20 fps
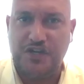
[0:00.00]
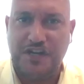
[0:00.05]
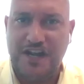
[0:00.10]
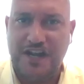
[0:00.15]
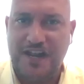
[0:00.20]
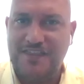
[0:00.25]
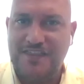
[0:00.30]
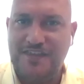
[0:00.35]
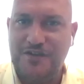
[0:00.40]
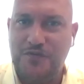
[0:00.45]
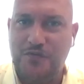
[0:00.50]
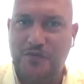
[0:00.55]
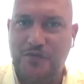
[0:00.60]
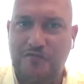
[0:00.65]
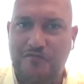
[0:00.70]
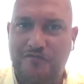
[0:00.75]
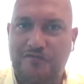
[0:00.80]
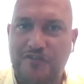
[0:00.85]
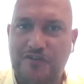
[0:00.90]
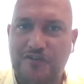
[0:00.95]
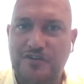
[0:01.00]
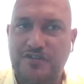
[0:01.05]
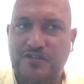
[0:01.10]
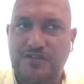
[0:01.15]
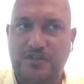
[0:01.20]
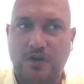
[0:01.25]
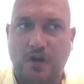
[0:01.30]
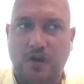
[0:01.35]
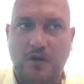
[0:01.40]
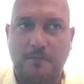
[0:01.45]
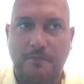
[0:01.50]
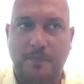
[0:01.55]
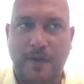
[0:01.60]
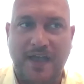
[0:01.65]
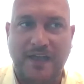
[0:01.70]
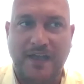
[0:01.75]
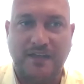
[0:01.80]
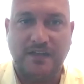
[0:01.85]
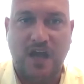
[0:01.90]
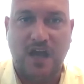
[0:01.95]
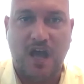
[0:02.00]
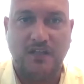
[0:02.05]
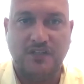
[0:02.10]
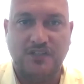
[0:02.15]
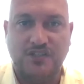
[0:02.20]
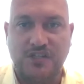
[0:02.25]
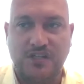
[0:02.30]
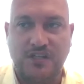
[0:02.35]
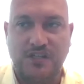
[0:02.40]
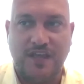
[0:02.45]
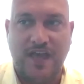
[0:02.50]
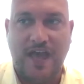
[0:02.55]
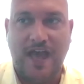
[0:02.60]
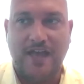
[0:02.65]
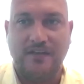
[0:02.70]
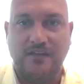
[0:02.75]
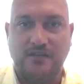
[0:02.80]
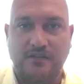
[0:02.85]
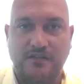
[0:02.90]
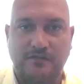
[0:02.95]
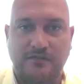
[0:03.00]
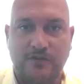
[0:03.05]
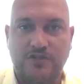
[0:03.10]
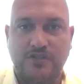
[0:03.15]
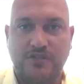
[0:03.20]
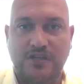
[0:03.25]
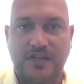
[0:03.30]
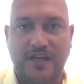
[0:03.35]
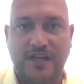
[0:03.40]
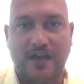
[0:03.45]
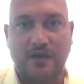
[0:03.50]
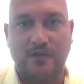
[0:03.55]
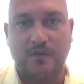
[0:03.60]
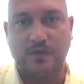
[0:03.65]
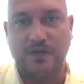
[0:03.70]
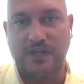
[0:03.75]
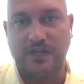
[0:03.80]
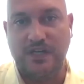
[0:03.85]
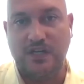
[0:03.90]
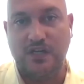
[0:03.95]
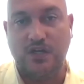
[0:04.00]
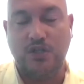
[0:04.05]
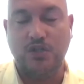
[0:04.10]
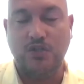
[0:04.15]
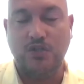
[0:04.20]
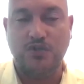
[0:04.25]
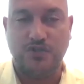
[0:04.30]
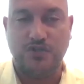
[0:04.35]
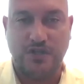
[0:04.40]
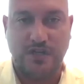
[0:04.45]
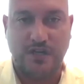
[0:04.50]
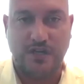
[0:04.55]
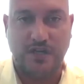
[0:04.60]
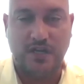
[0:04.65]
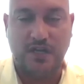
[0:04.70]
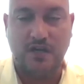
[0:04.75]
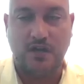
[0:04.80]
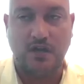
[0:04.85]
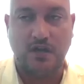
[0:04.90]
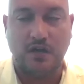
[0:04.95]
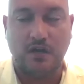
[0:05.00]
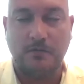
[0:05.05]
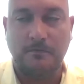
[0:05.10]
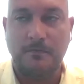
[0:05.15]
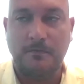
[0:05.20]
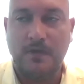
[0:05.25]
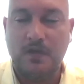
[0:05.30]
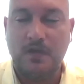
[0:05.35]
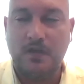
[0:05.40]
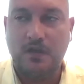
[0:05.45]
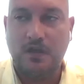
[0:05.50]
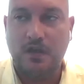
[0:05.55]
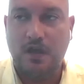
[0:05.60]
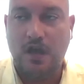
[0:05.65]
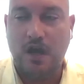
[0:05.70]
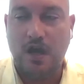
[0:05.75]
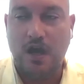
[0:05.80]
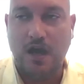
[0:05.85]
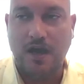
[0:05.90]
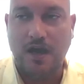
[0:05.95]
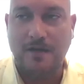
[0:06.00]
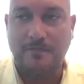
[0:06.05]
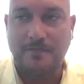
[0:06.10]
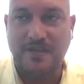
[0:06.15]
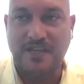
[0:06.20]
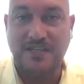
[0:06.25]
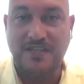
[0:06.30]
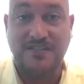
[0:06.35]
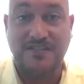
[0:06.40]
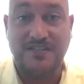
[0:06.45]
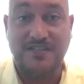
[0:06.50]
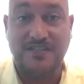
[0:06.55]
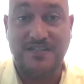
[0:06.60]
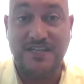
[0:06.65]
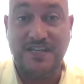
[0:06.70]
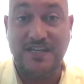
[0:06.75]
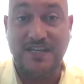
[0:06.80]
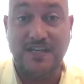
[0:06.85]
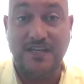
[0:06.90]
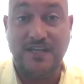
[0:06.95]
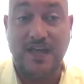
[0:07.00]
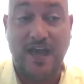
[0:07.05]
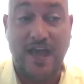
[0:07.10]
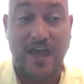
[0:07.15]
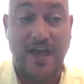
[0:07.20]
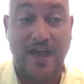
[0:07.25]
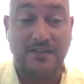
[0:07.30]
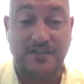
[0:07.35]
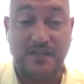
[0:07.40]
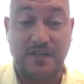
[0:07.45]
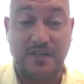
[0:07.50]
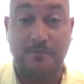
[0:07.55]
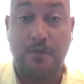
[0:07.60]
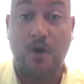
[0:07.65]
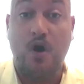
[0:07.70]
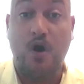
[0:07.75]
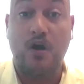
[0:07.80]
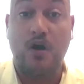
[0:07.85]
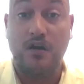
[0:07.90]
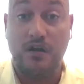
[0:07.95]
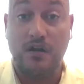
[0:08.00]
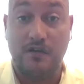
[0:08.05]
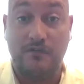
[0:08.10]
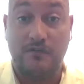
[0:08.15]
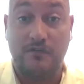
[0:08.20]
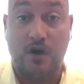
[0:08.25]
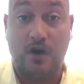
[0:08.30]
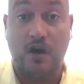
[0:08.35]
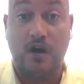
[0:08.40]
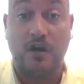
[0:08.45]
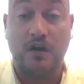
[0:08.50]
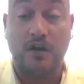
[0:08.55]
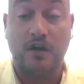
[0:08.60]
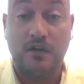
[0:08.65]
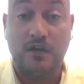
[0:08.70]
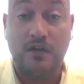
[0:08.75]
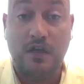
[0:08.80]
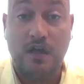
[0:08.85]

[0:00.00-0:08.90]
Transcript: And I think we'll first start by acknowledging that diversity, equity, and inclusion here is seen as a part of our